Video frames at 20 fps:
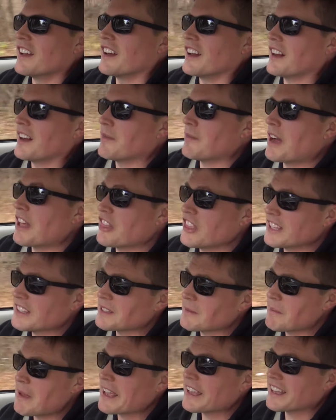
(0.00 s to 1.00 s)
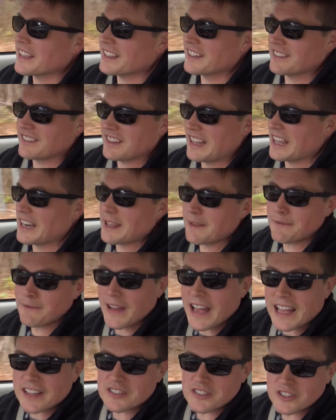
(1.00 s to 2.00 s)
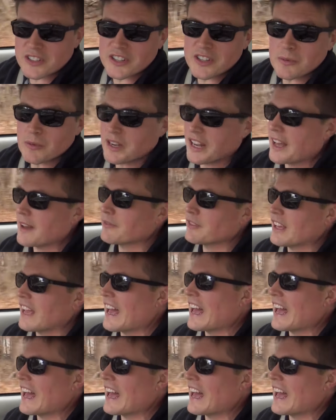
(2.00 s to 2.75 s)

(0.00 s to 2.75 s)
Um, I think to make it any faster, you would have to